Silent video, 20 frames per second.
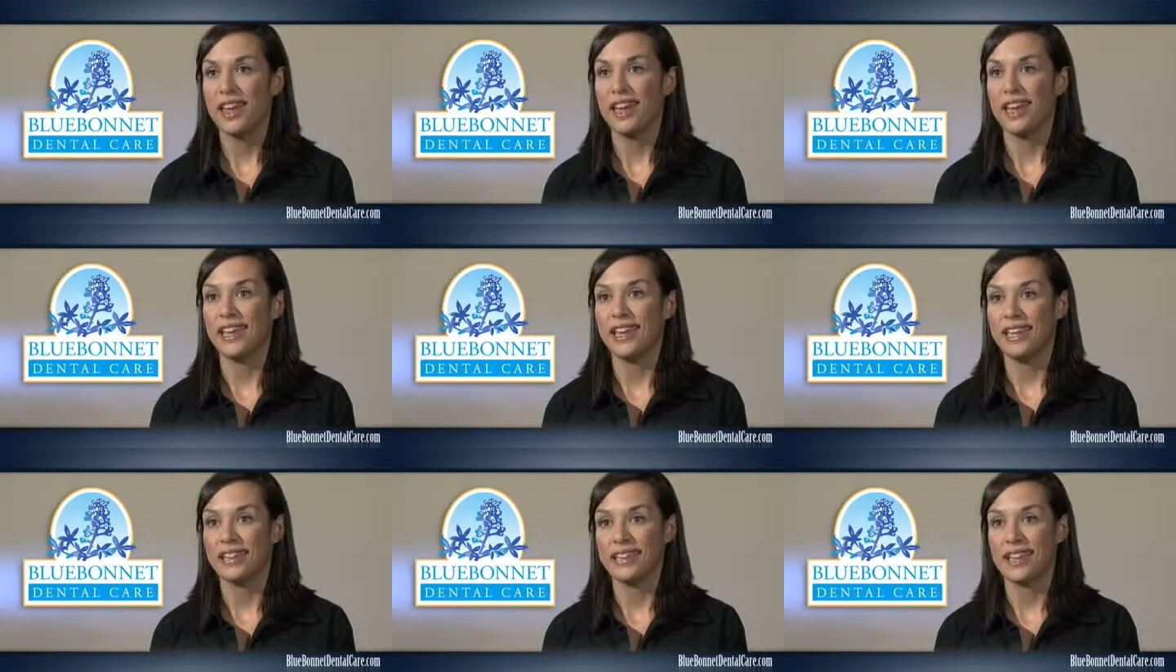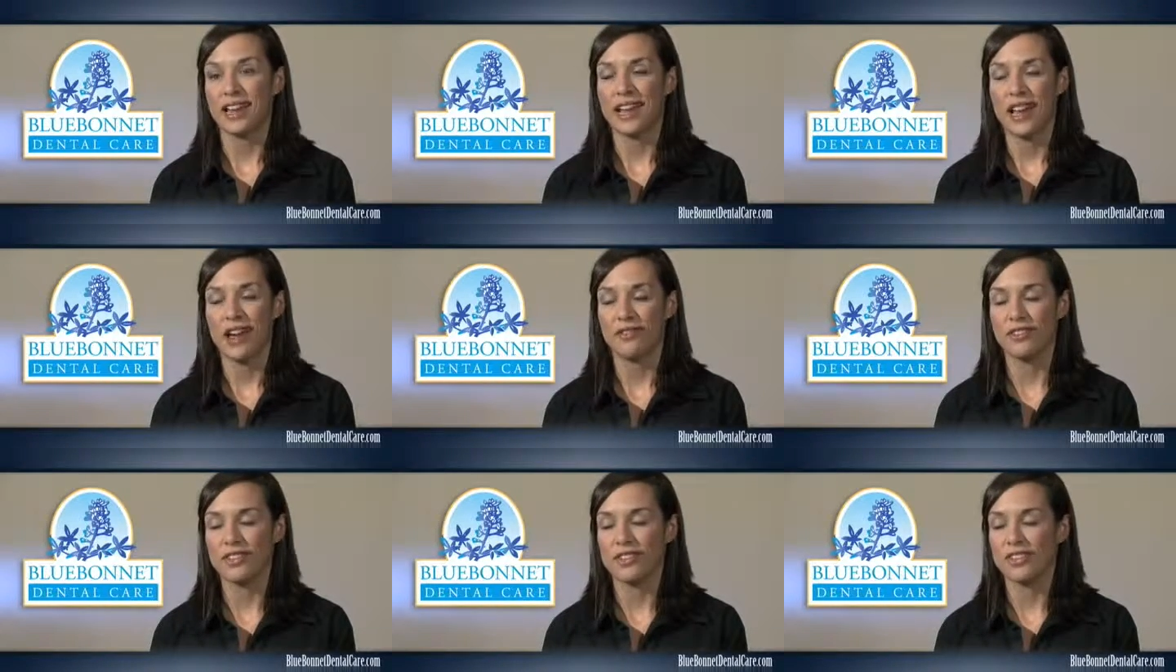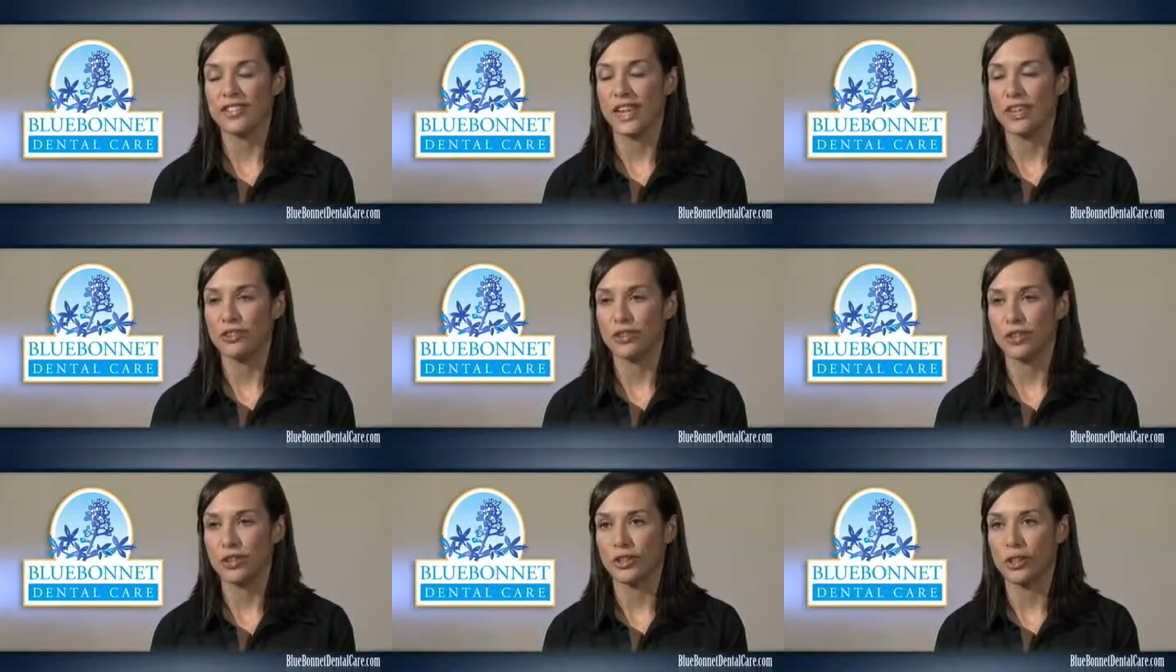and not having to
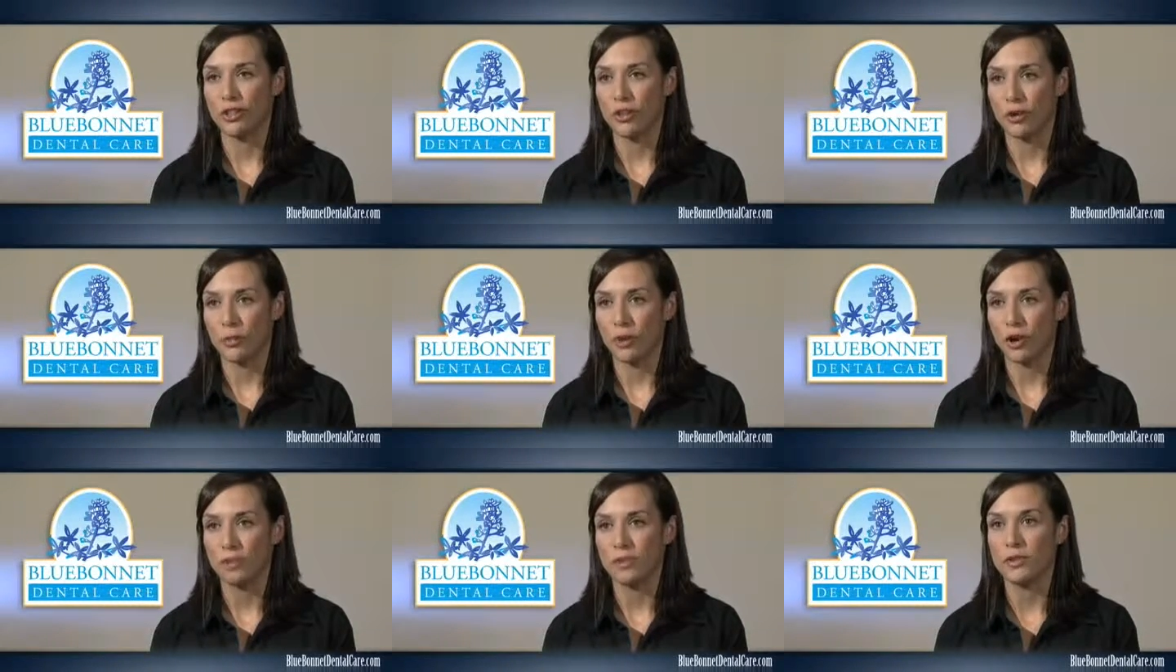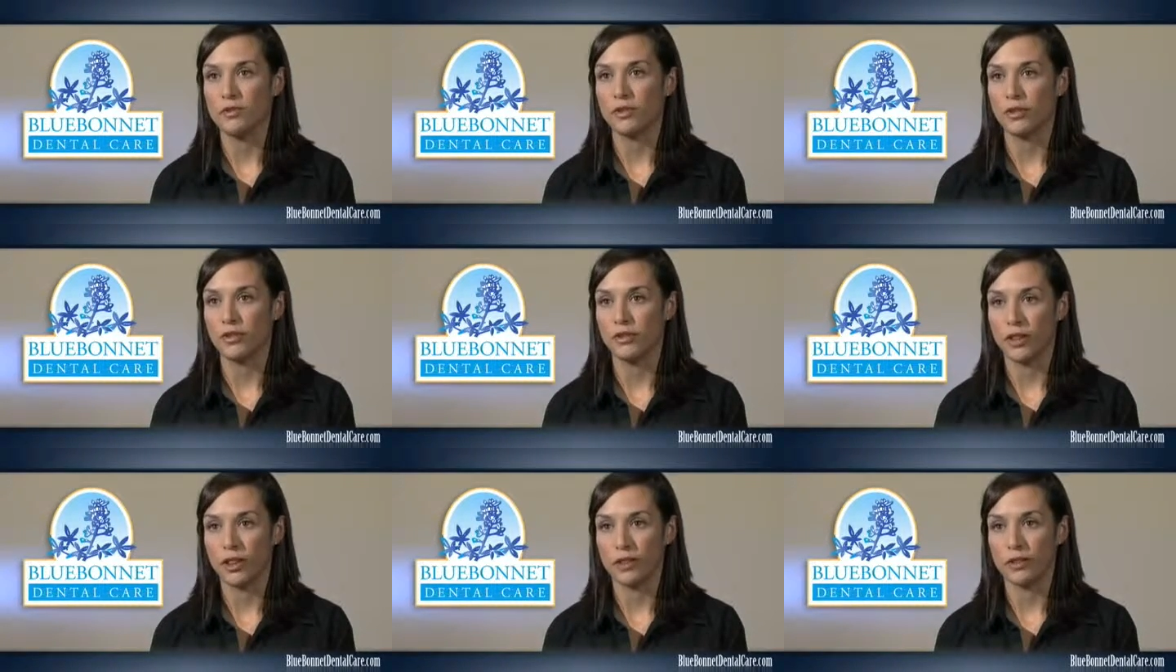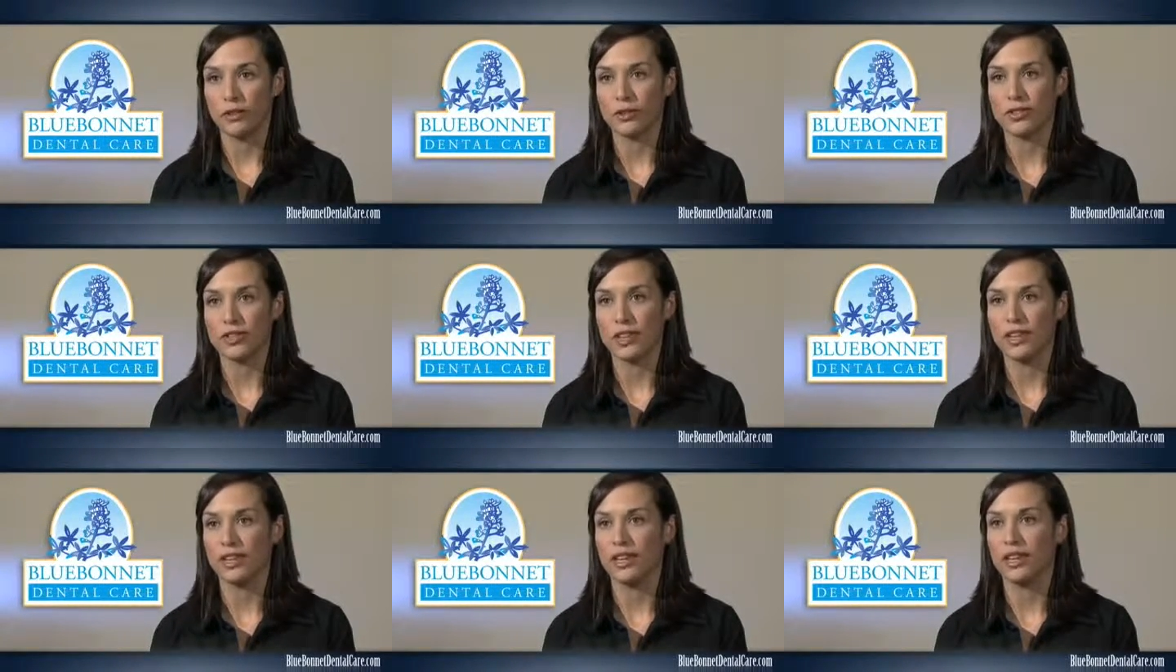schedule another appointment for
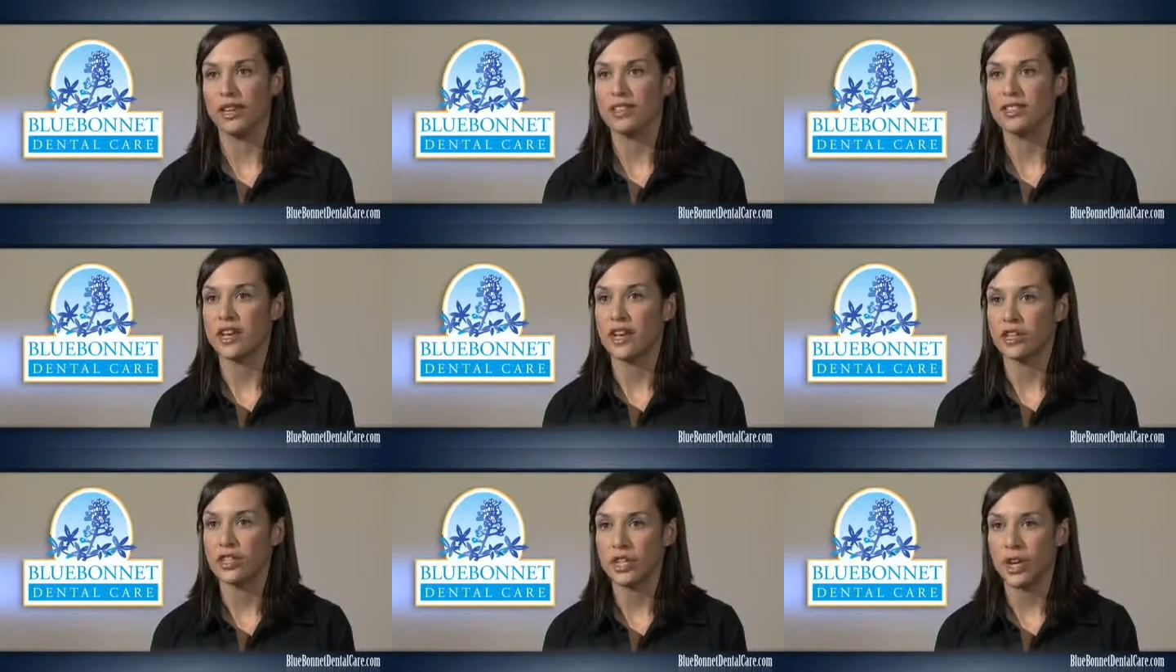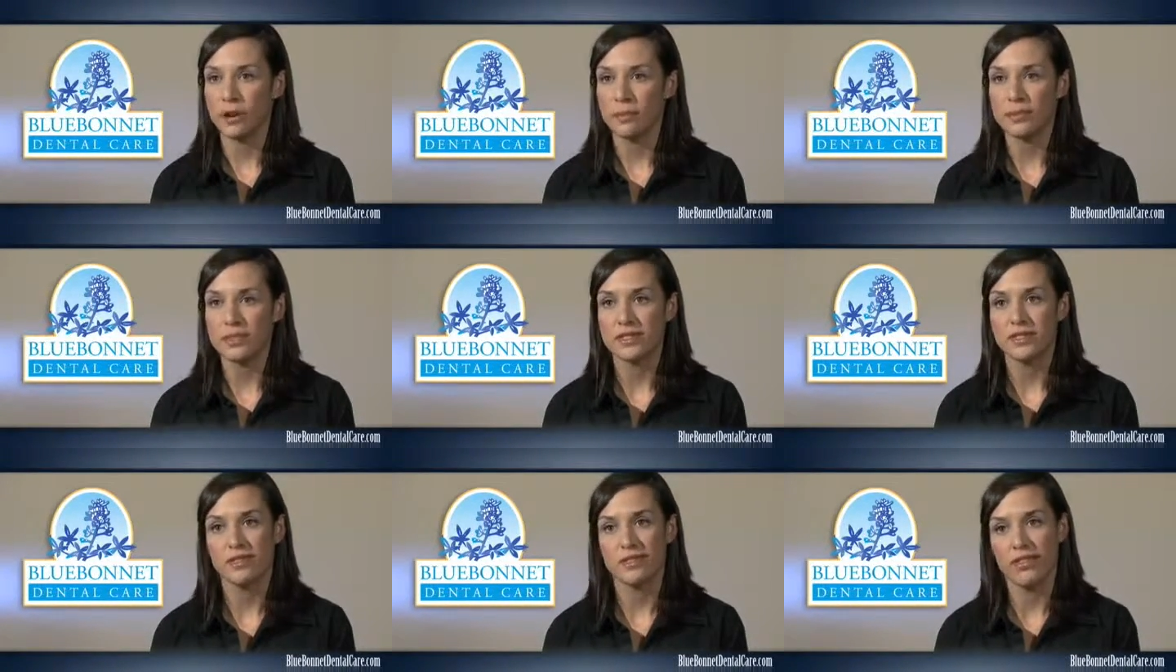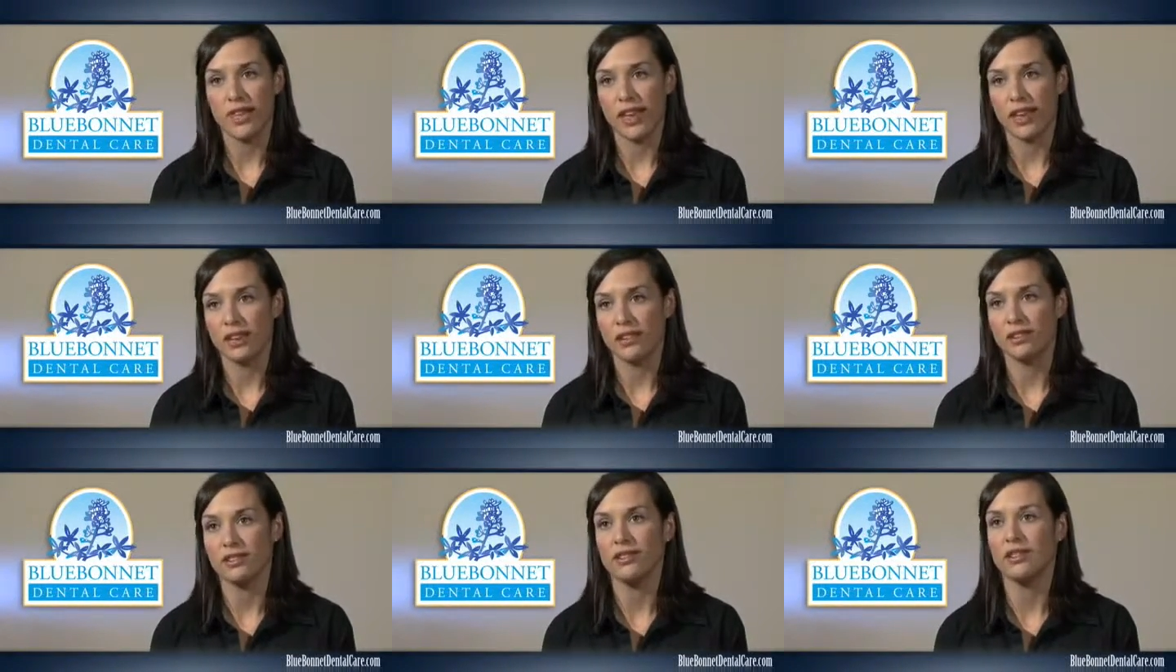fillers. They can get touch-ups
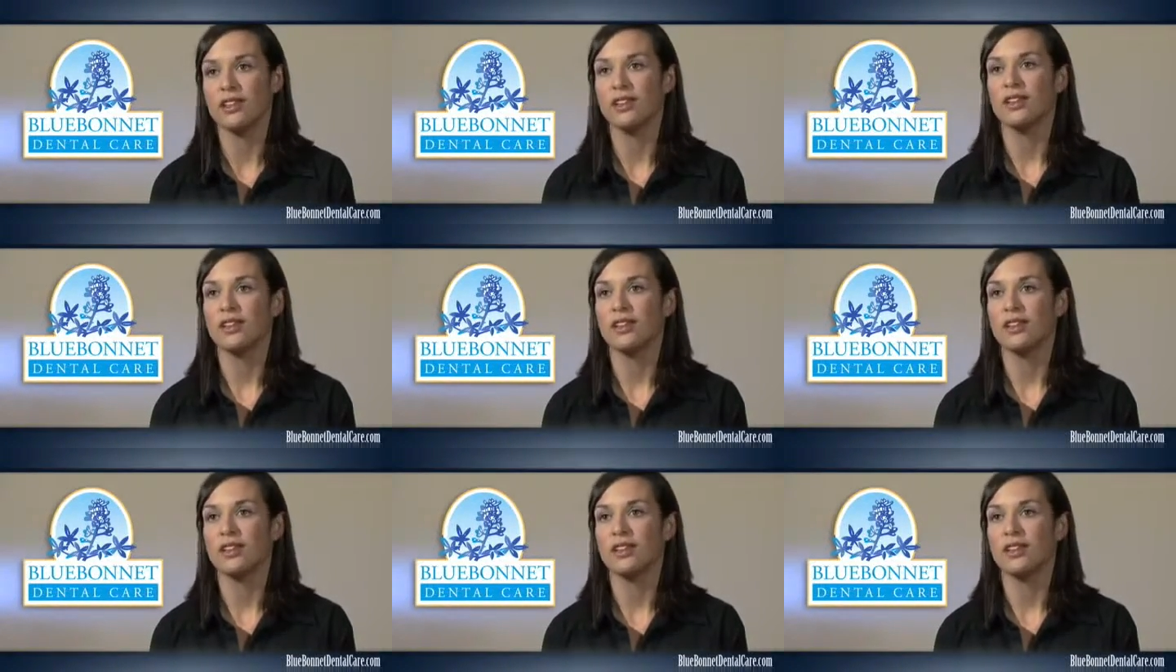then.